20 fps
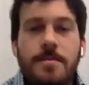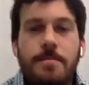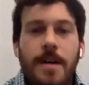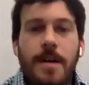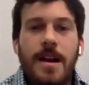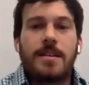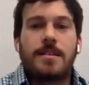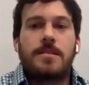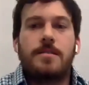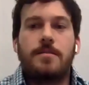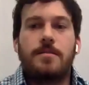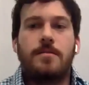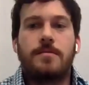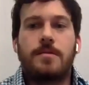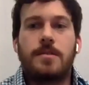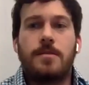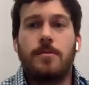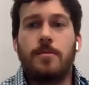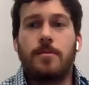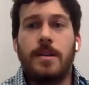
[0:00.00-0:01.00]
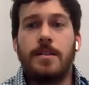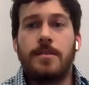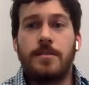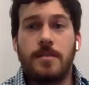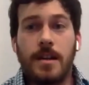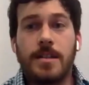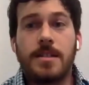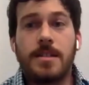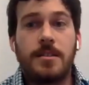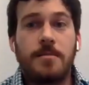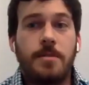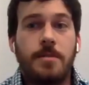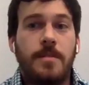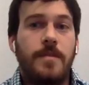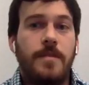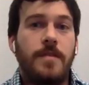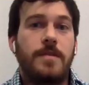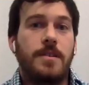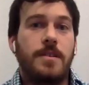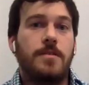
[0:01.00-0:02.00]
goes back to, so it does need to be
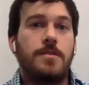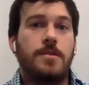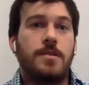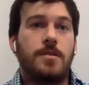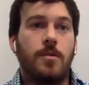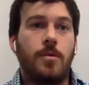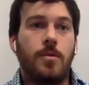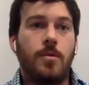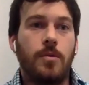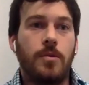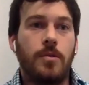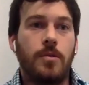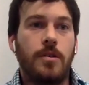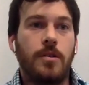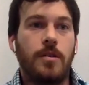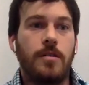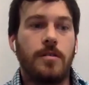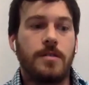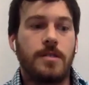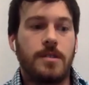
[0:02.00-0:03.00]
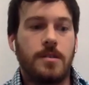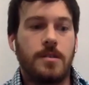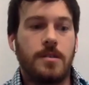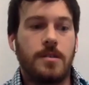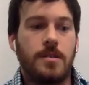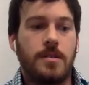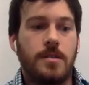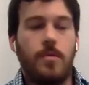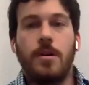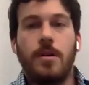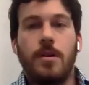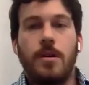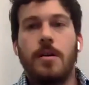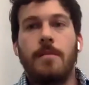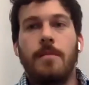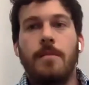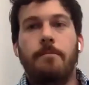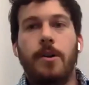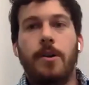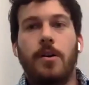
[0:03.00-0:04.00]
50 years or older. So,
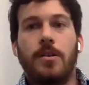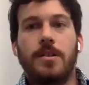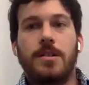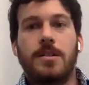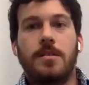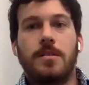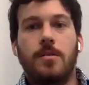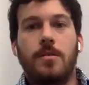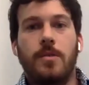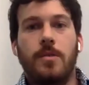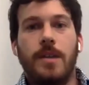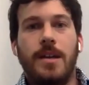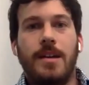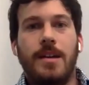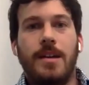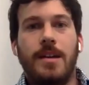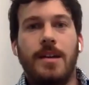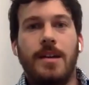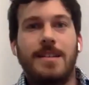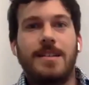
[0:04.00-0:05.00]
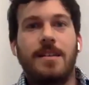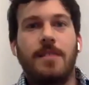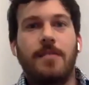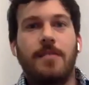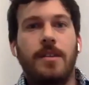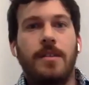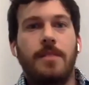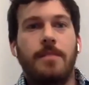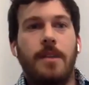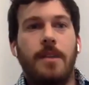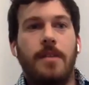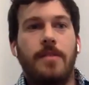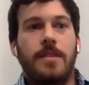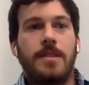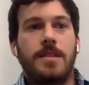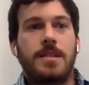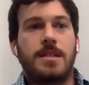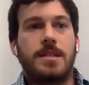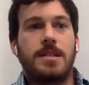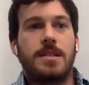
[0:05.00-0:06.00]
but also it's not really about
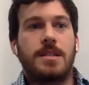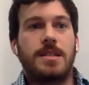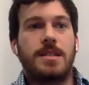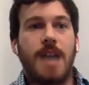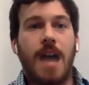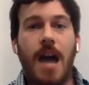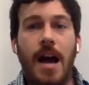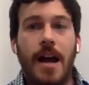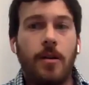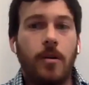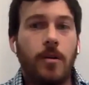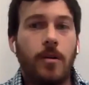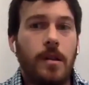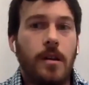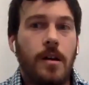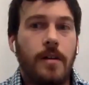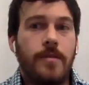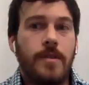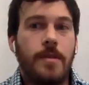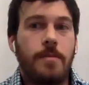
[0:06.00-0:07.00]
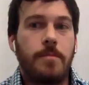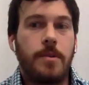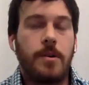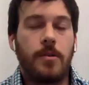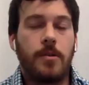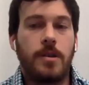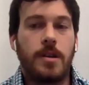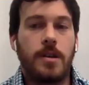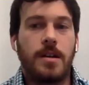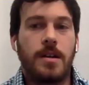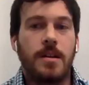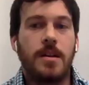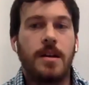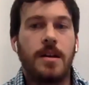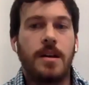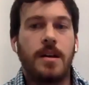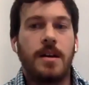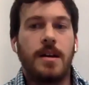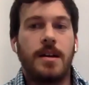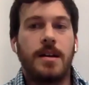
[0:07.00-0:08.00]
the style of the building.
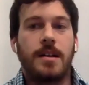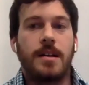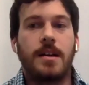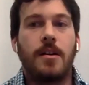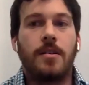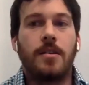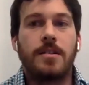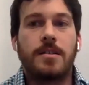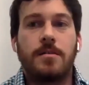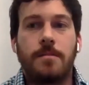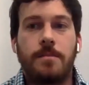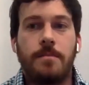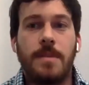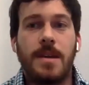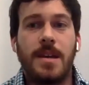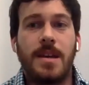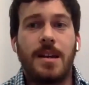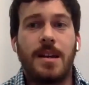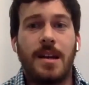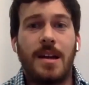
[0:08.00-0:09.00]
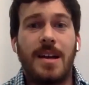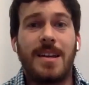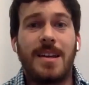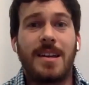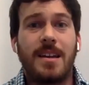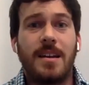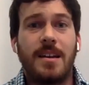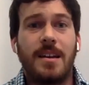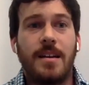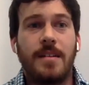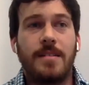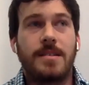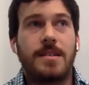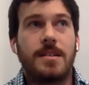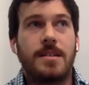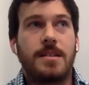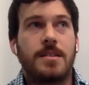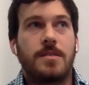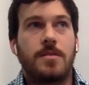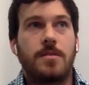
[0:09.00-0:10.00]
It can also mean like its
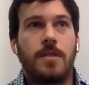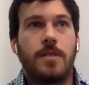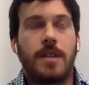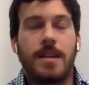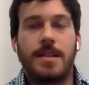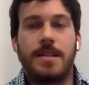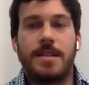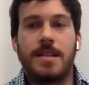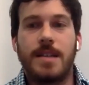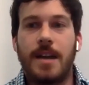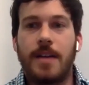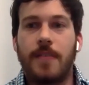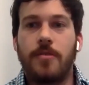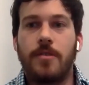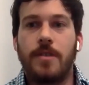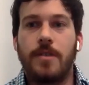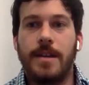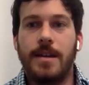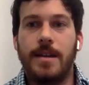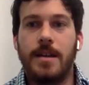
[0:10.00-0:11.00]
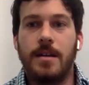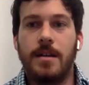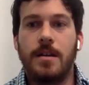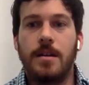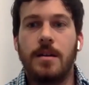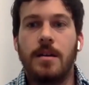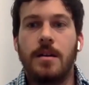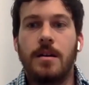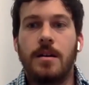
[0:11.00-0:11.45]
historic integrity.